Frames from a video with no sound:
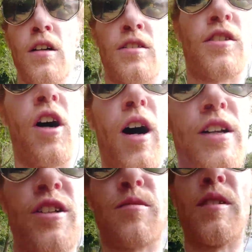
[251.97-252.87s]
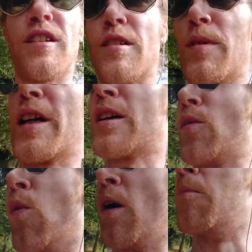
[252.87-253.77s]
So I just wanted to make
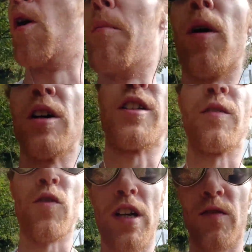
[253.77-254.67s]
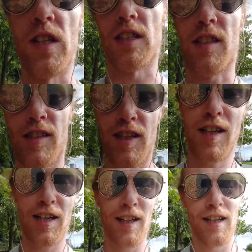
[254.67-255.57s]
one more point of grievance
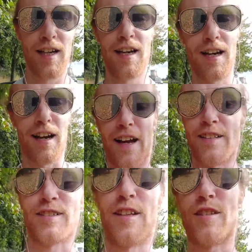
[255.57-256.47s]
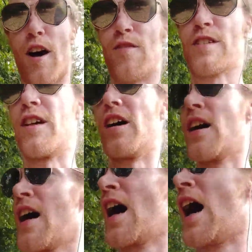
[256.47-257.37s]
against this officer.
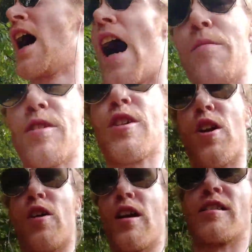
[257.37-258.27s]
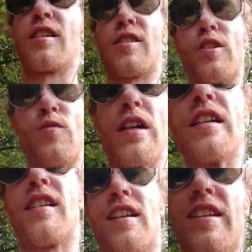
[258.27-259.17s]
I'm just curious as the
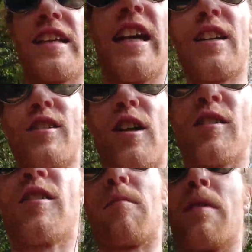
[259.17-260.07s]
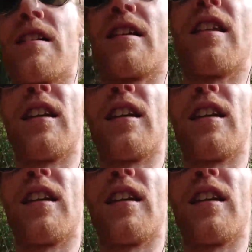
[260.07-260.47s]
reason that he has not submitted the